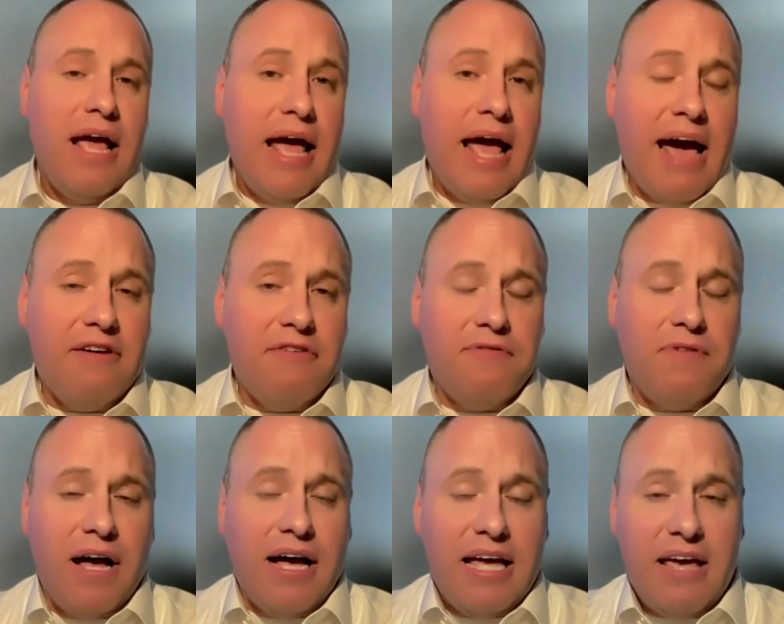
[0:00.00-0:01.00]

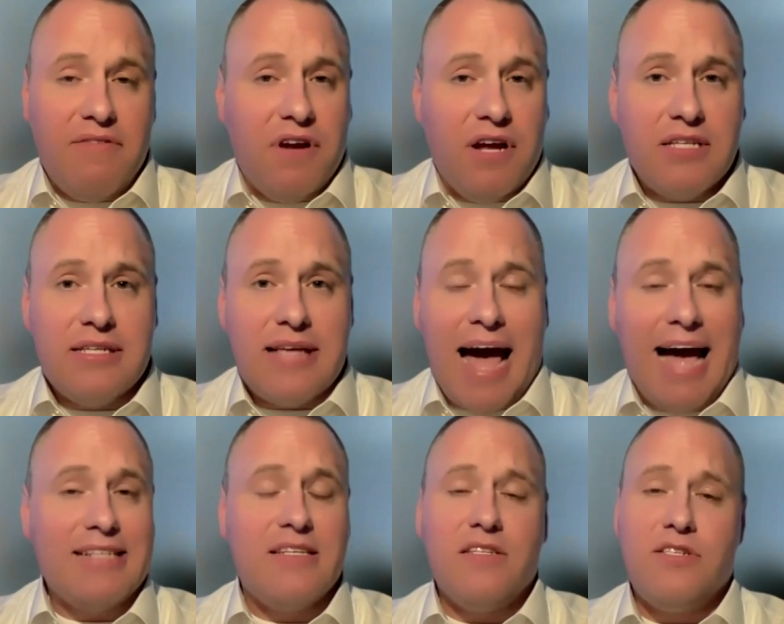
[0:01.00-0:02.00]
have given us
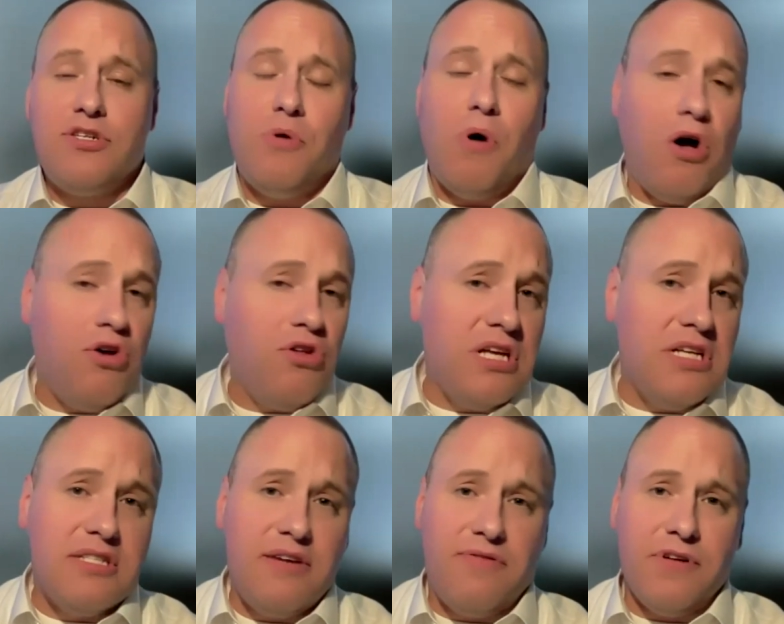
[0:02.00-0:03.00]
access to all these
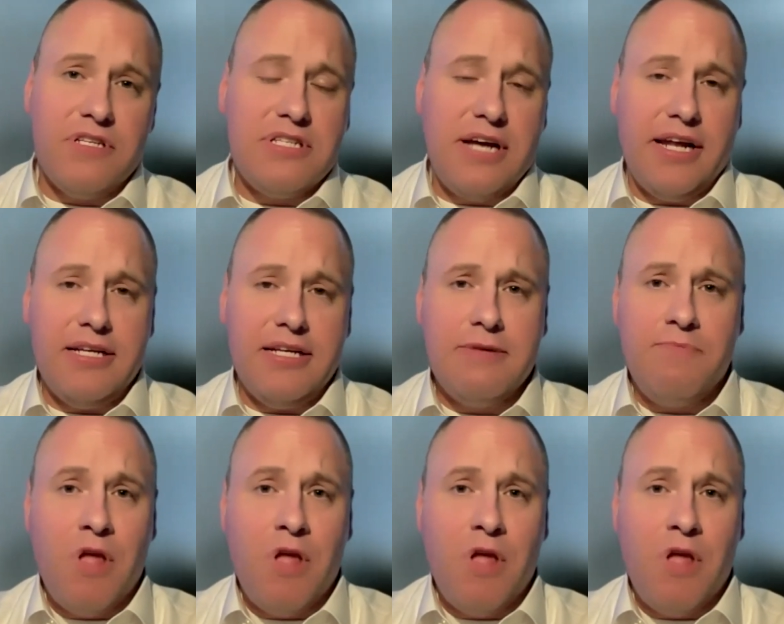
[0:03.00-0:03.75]
different studies,